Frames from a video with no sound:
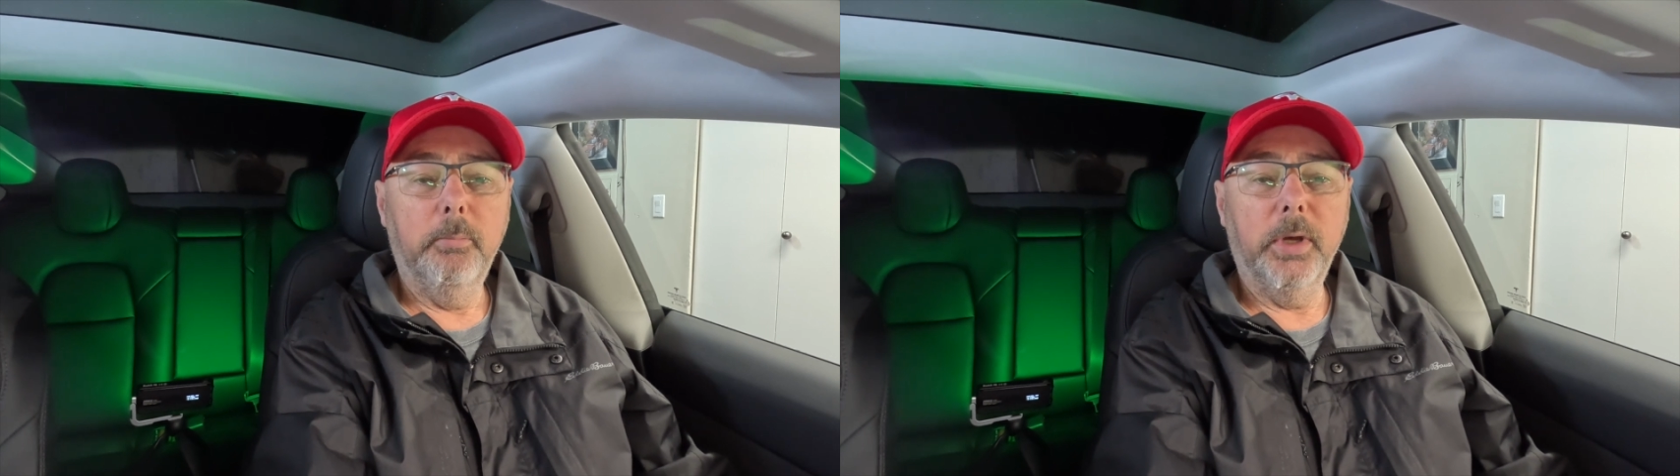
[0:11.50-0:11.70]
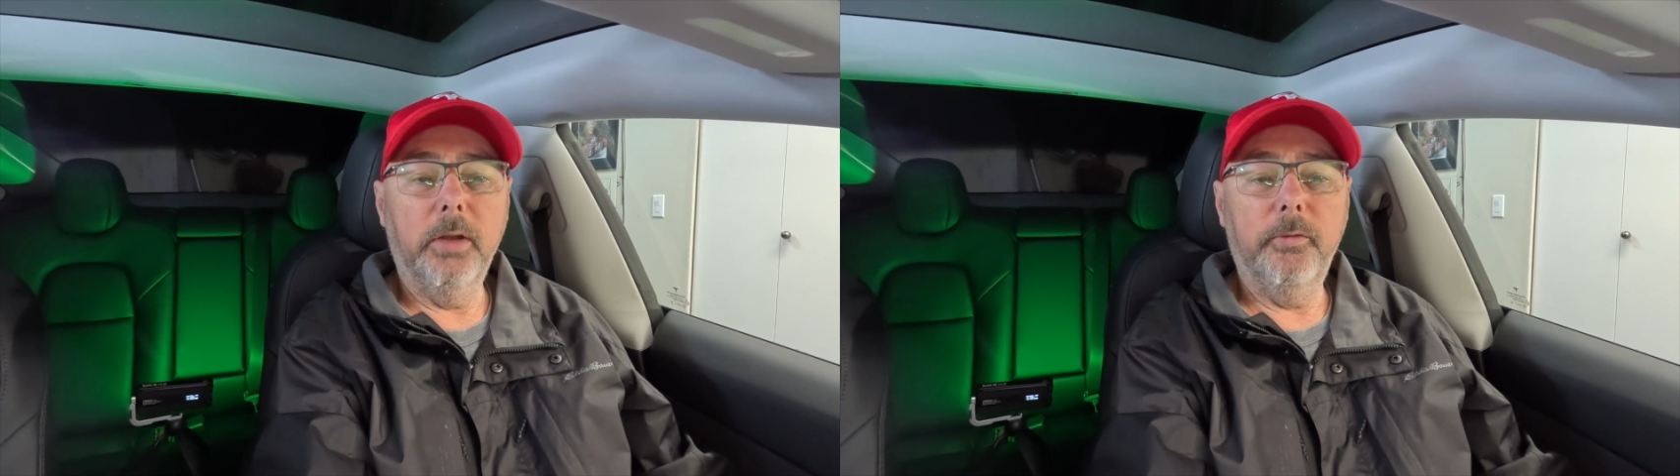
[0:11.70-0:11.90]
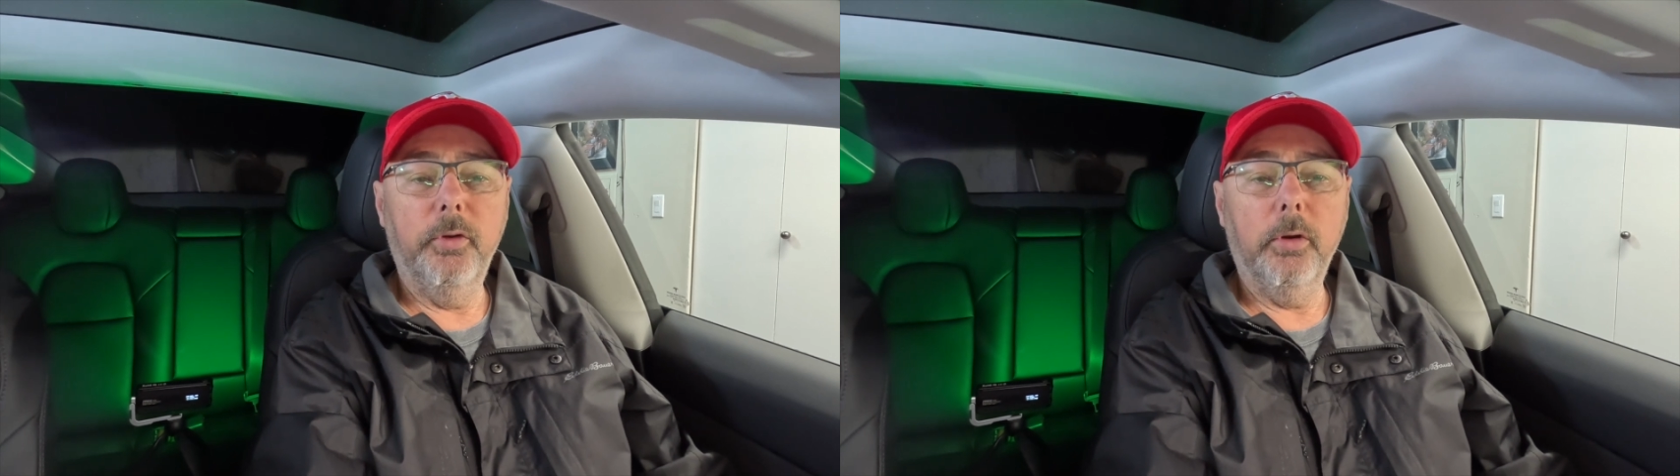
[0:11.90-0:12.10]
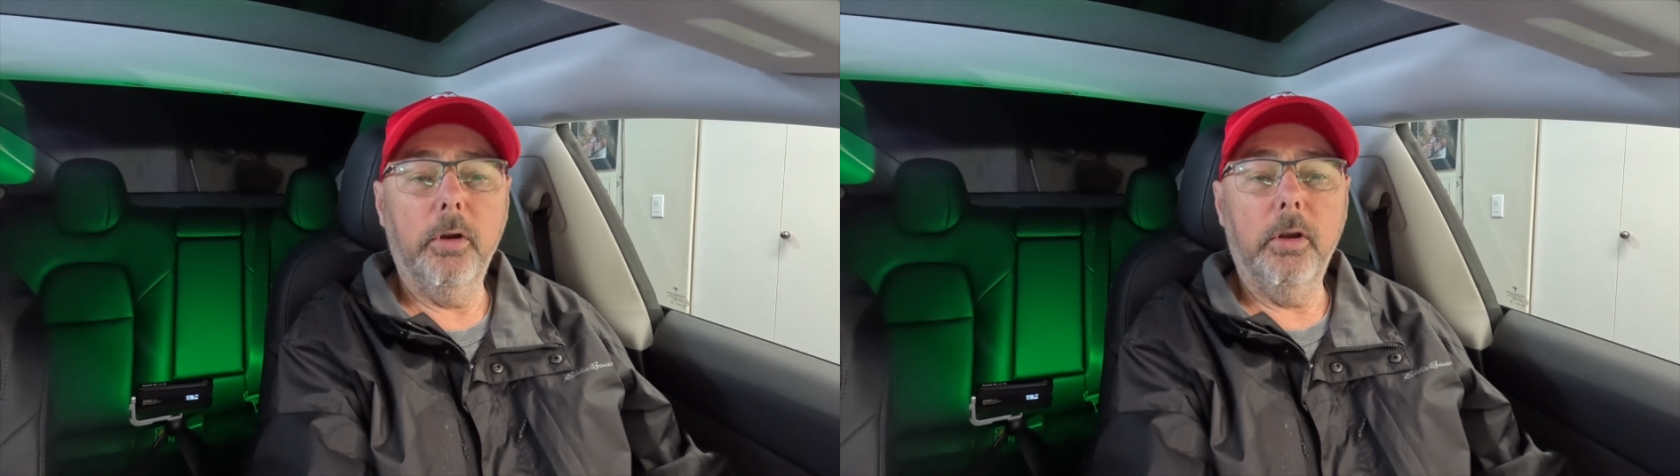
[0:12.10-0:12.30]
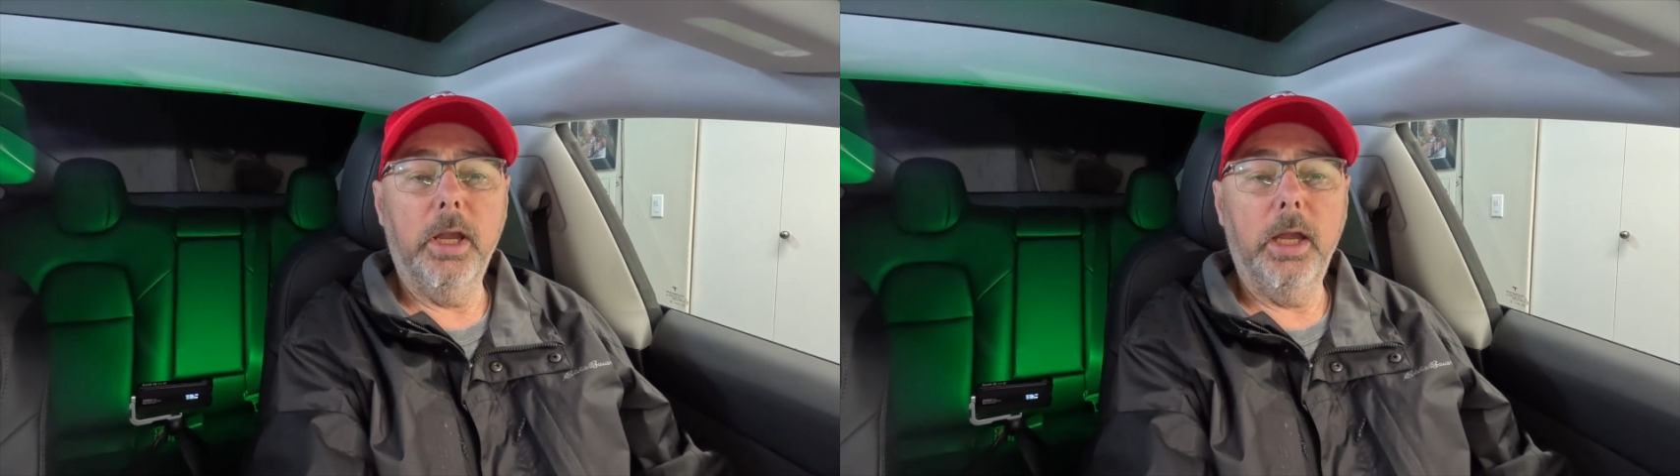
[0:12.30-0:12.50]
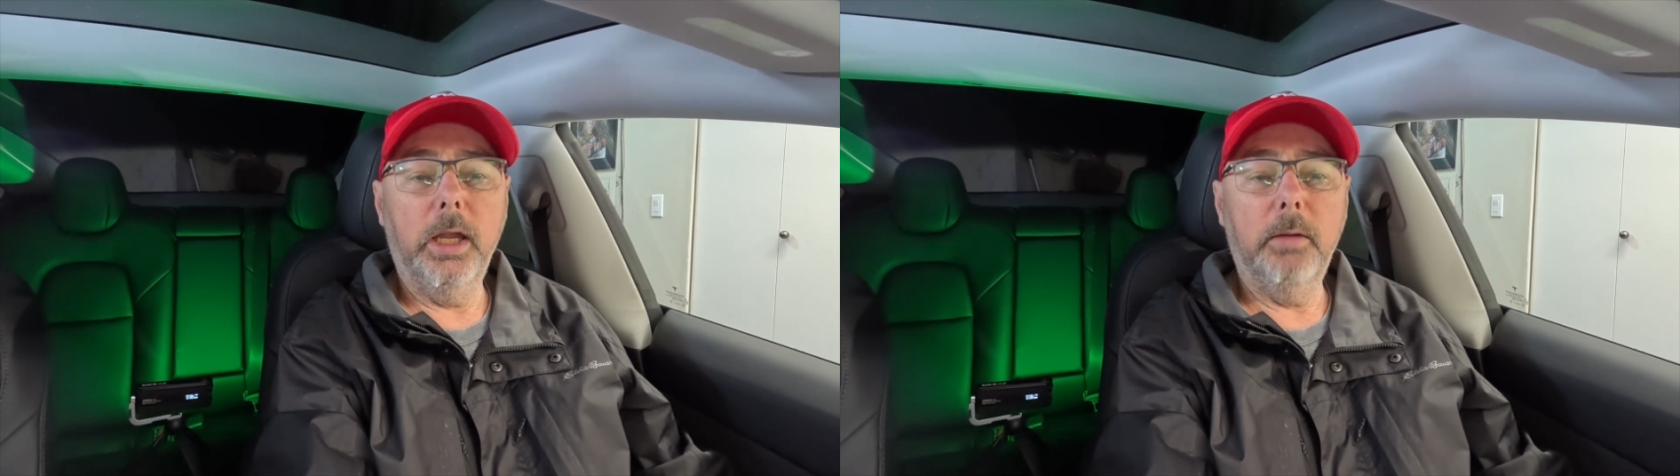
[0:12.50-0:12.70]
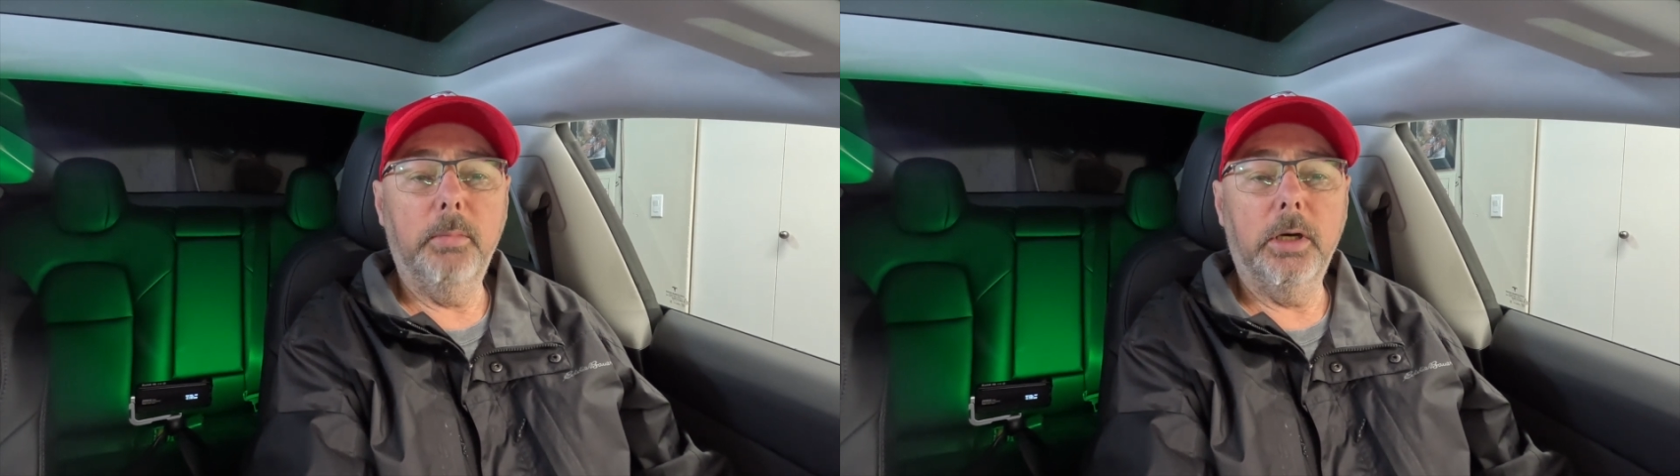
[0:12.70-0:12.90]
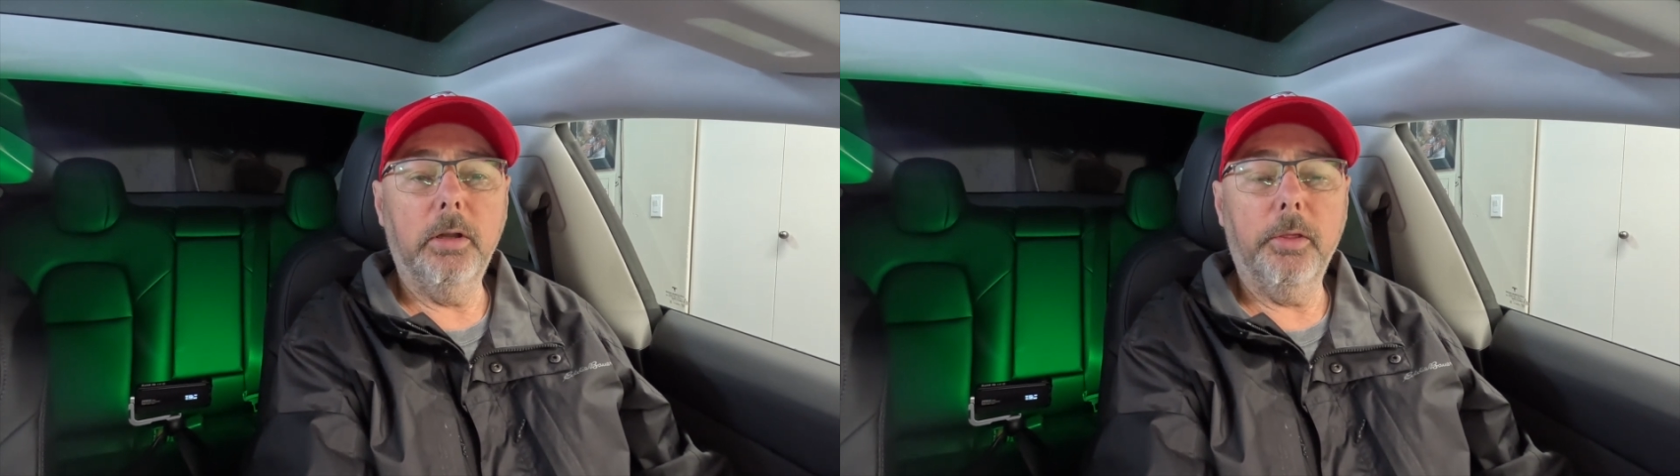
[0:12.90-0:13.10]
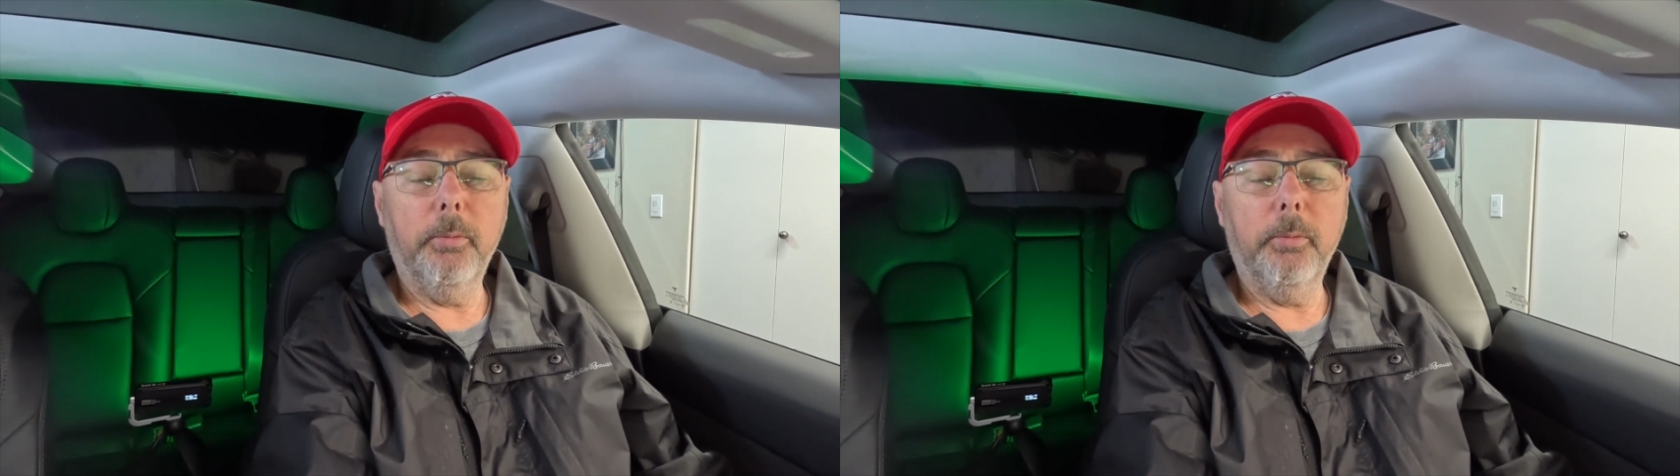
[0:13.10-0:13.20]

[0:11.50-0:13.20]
But if you're a Model